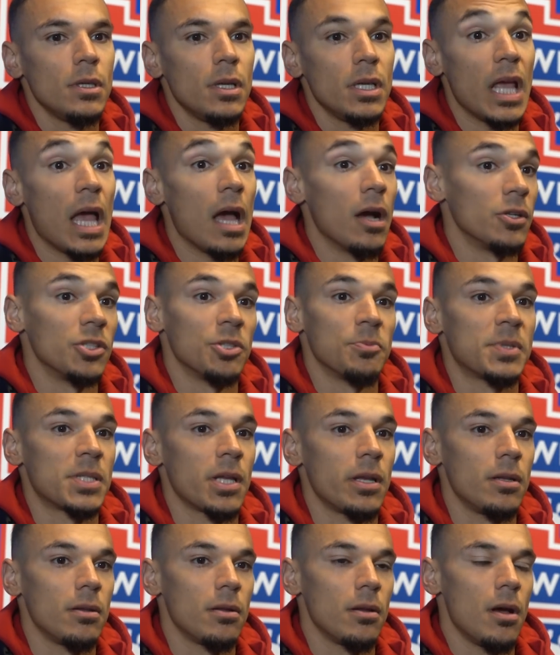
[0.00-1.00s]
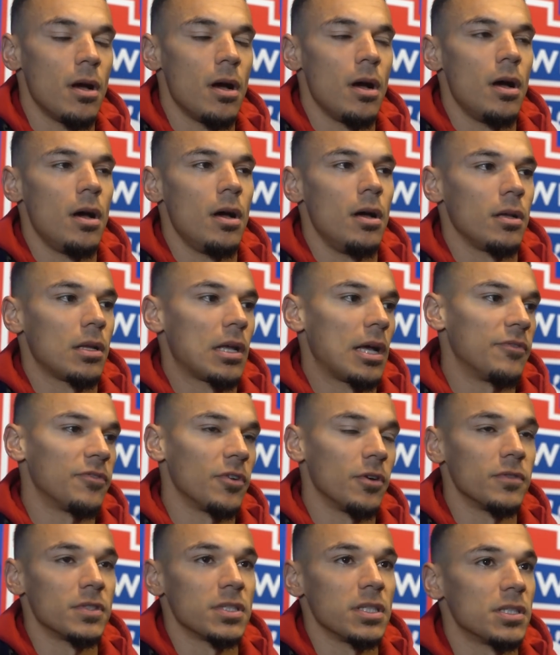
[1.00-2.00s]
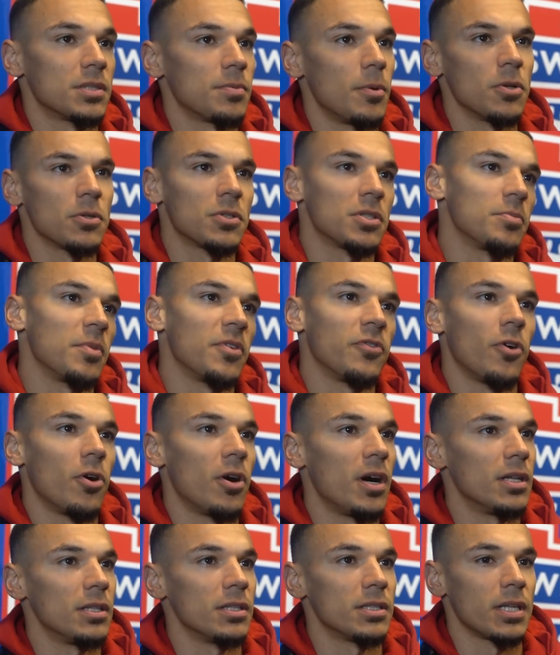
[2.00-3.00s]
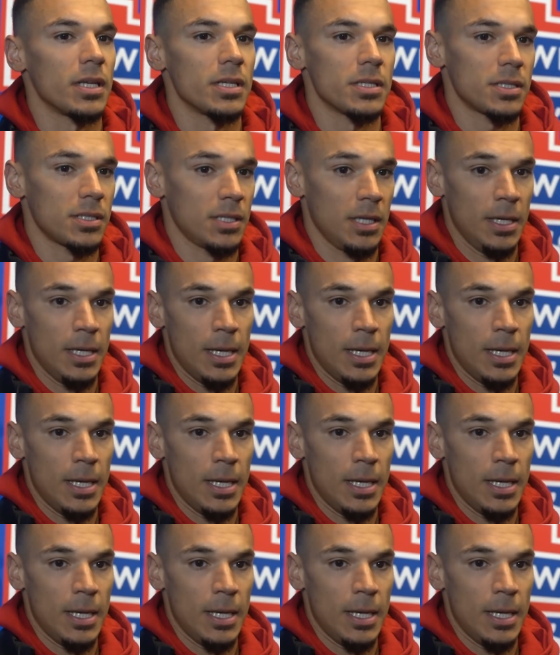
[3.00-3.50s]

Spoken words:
Yeah, 100%. Gaff obviously spoke to beforehand, says,